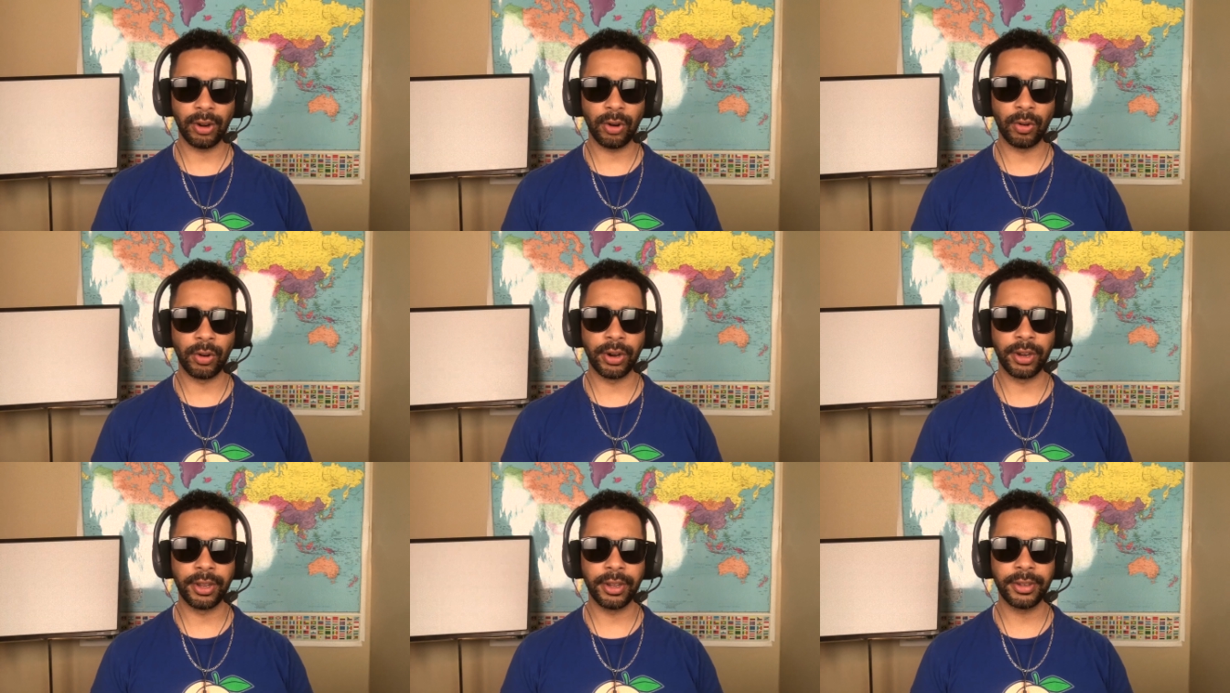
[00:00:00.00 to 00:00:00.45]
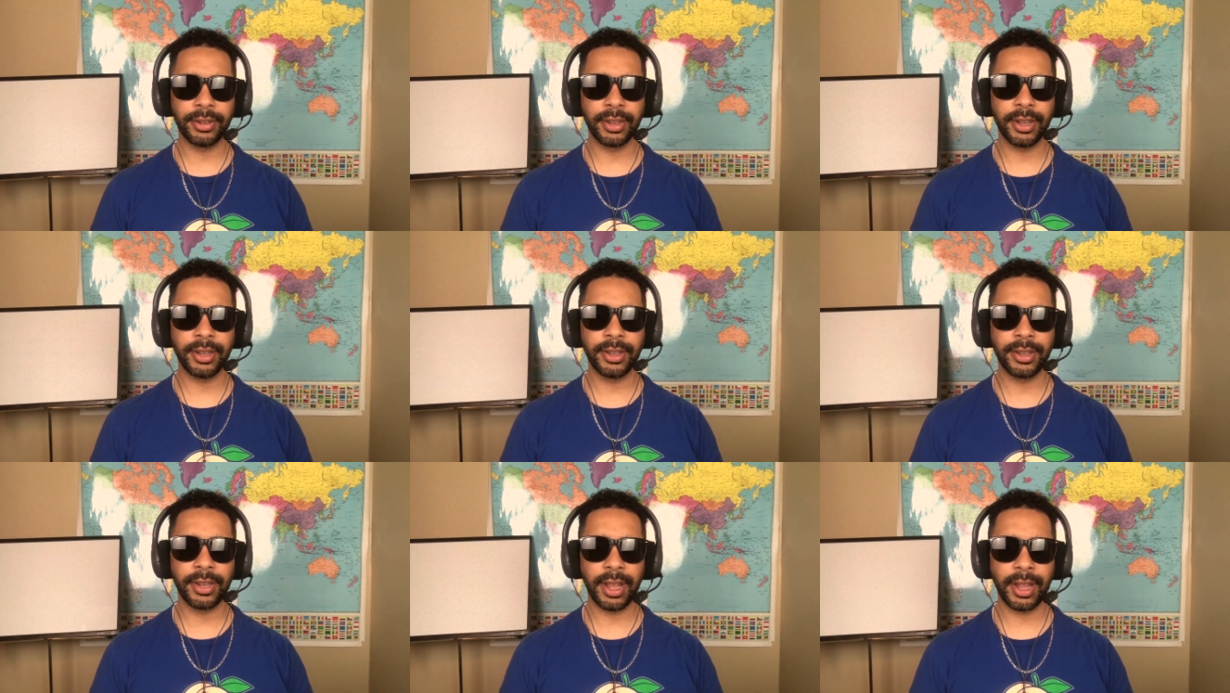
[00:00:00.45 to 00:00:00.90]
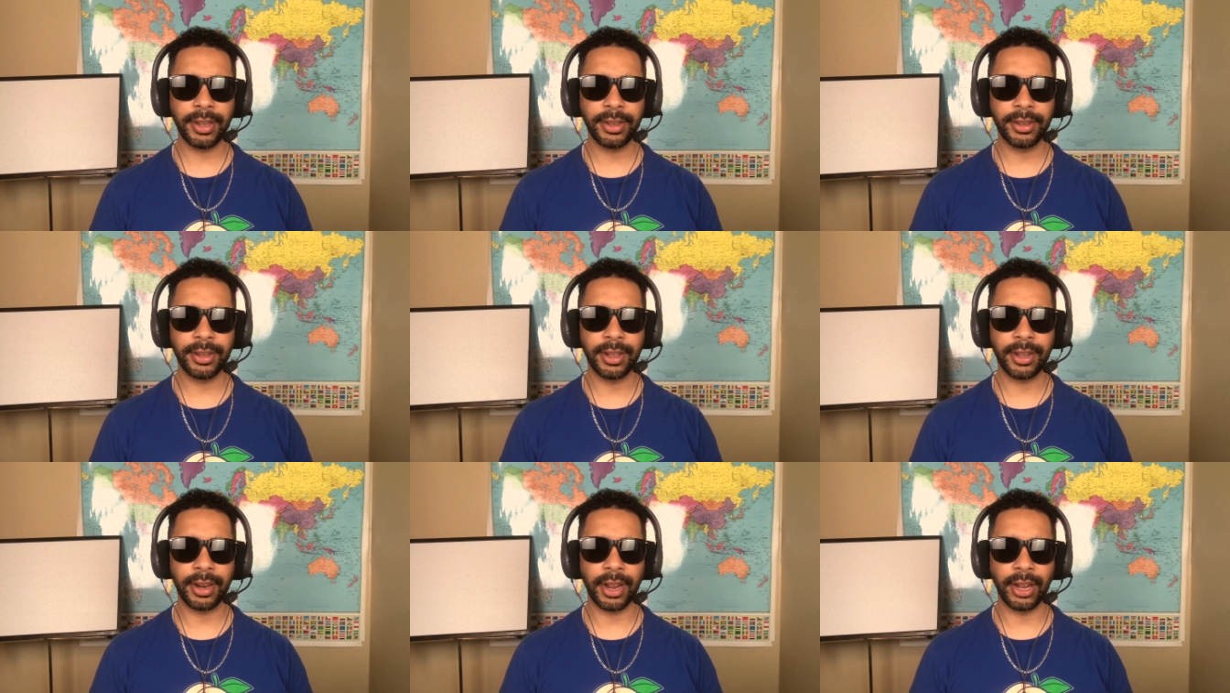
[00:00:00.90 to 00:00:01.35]
or
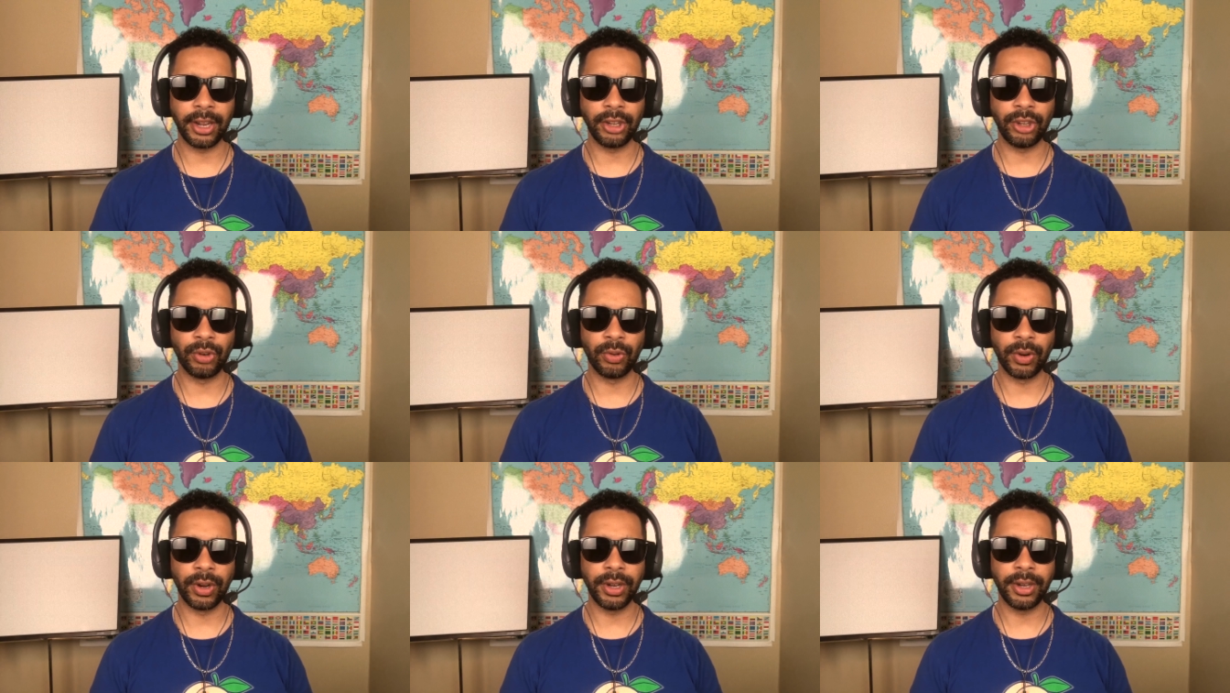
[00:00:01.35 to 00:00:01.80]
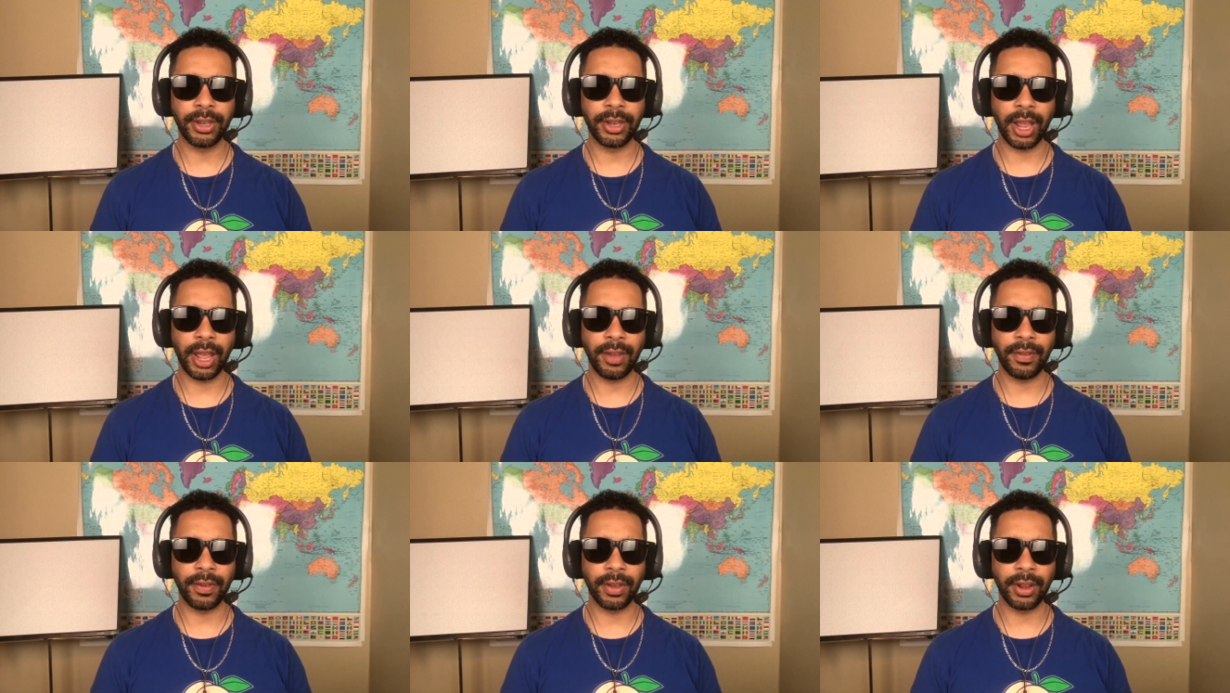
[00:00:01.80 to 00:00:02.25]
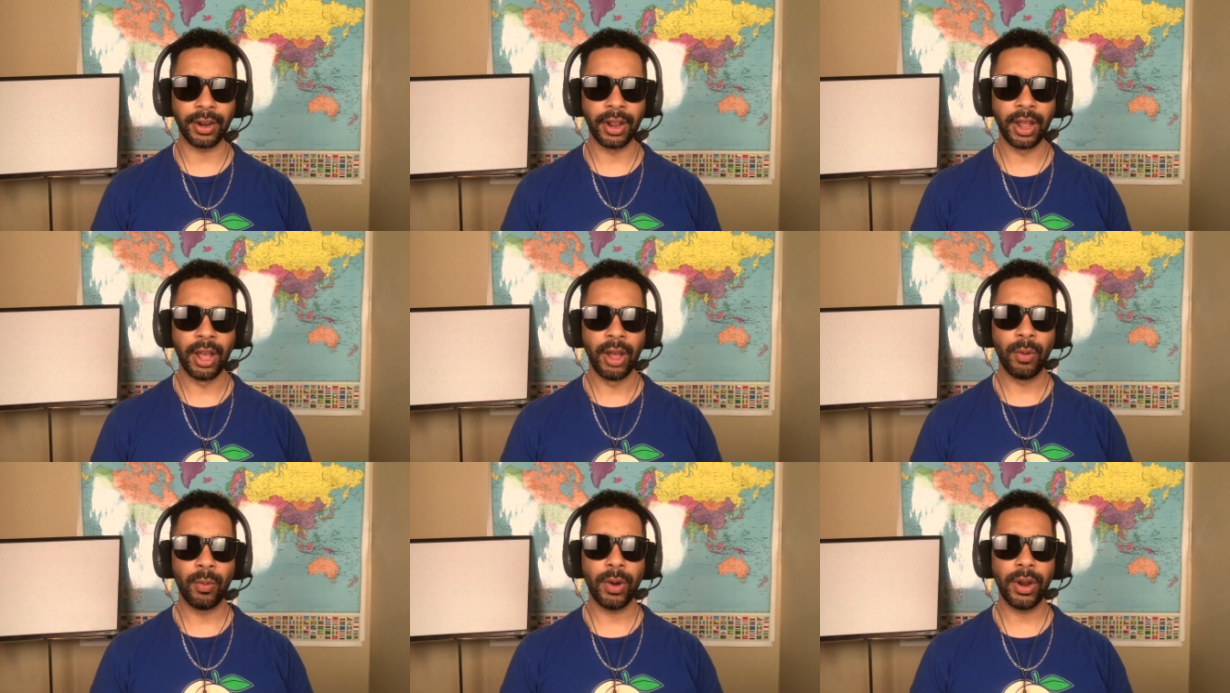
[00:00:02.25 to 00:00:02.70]
discontented and joined David
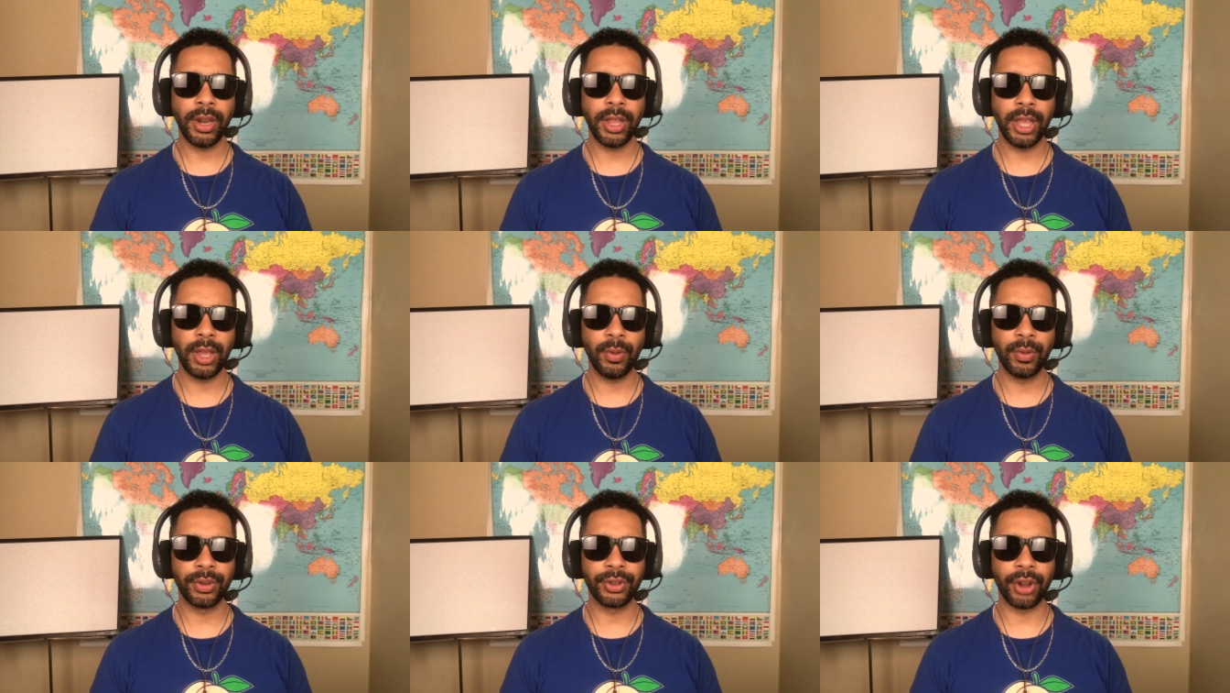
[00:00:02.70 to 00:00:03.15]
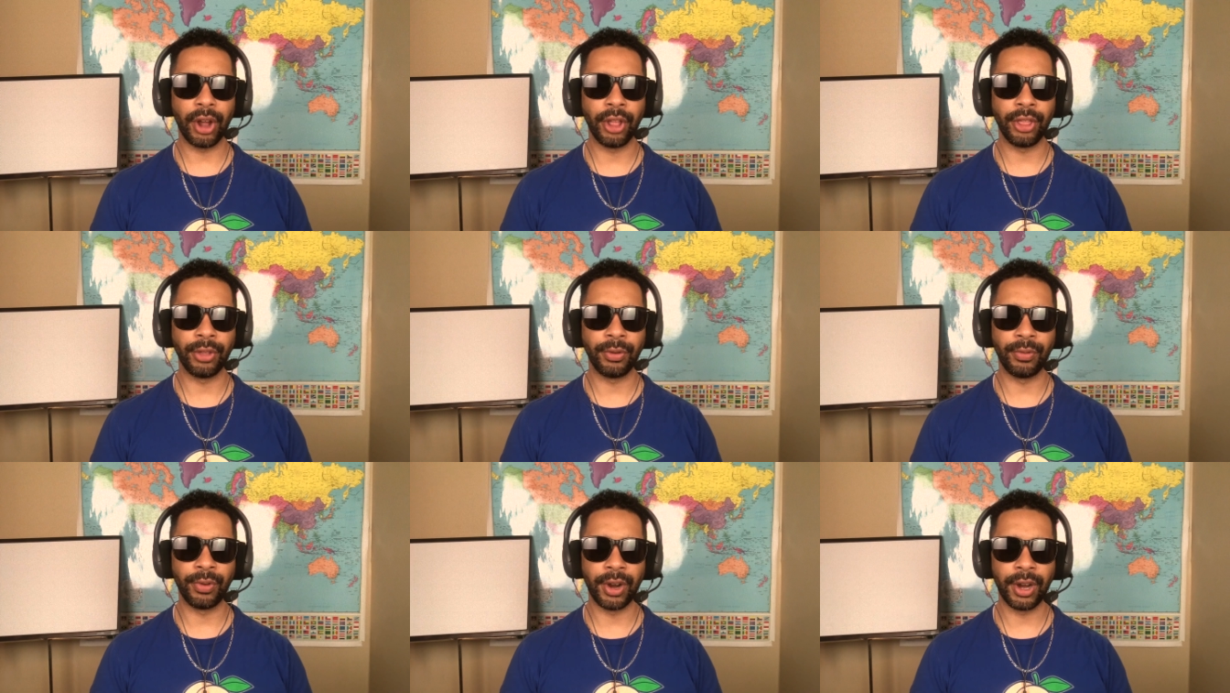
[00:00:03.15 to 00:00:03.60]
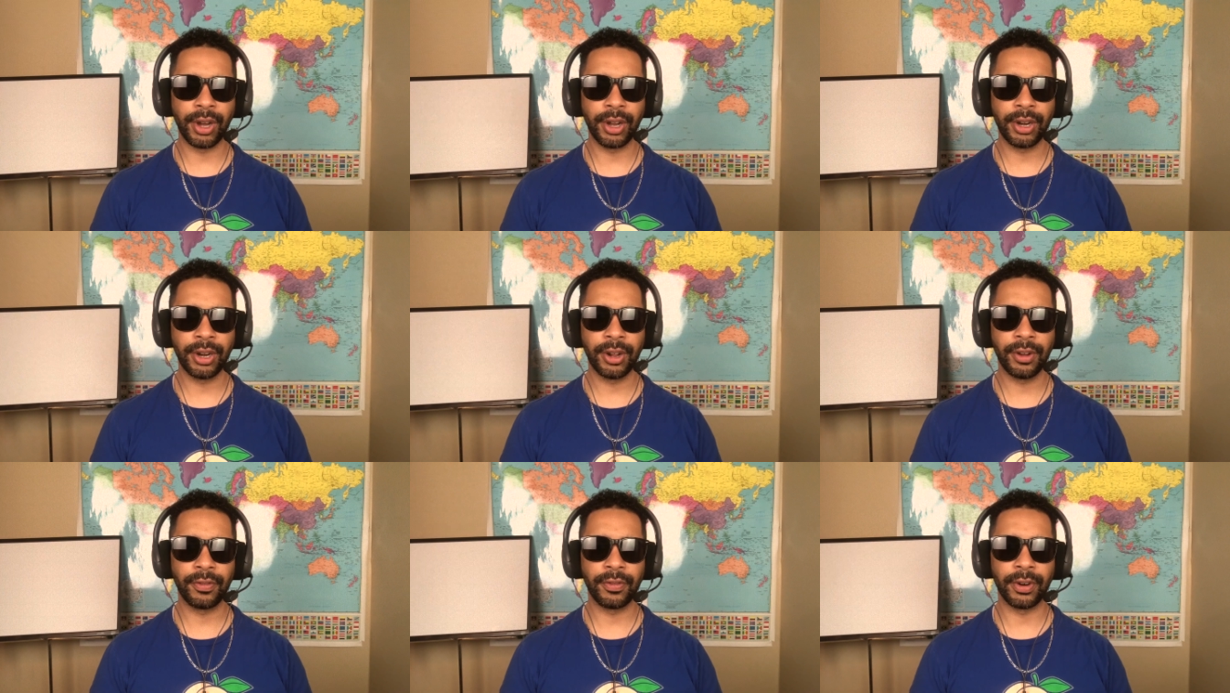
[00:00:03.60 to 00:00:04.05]
when he was on the
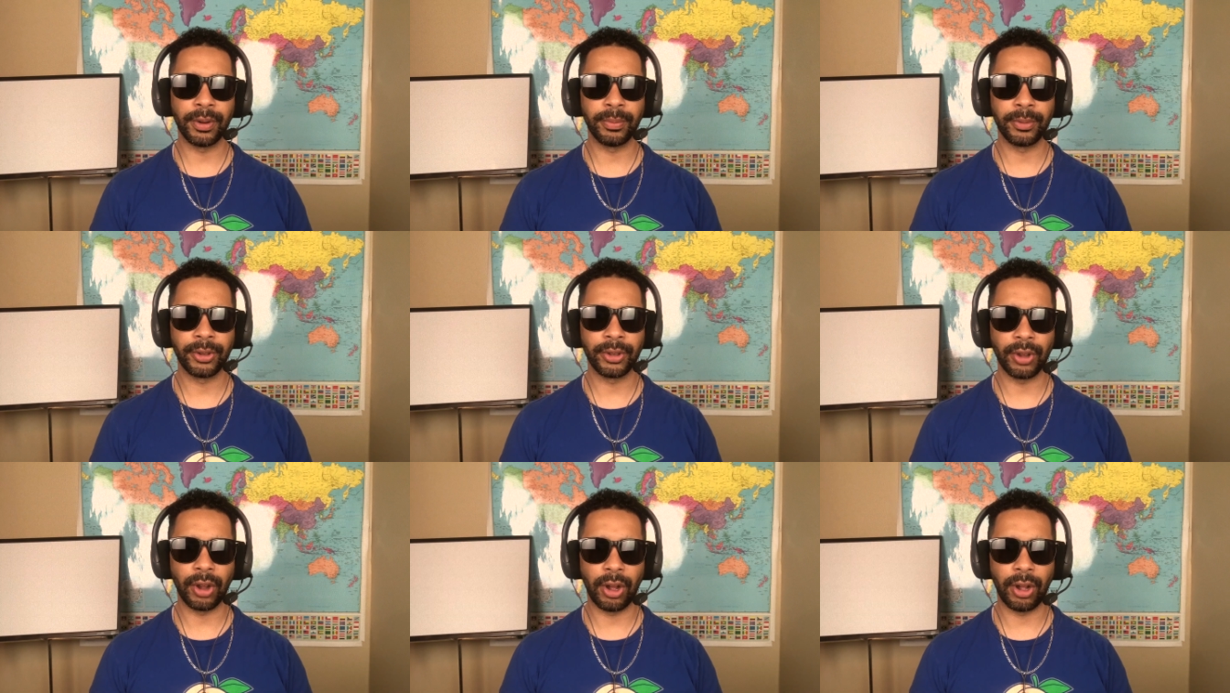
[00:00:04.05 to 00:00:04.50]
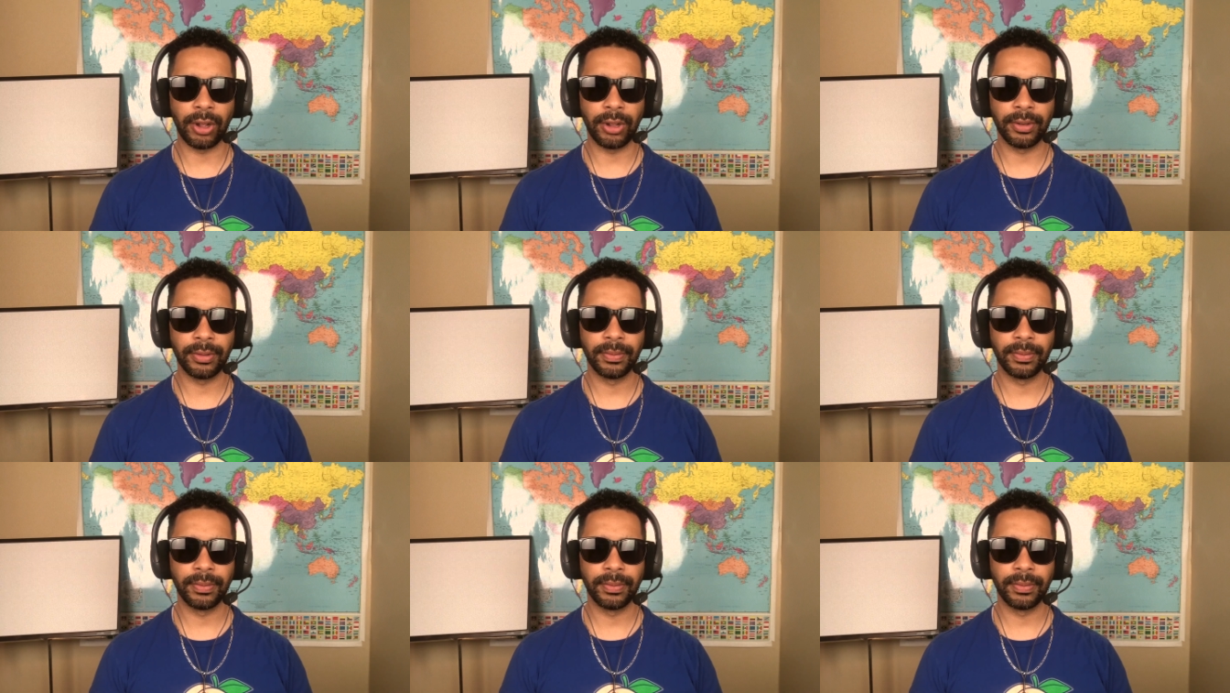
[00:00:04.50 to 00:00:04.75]
run from Saul.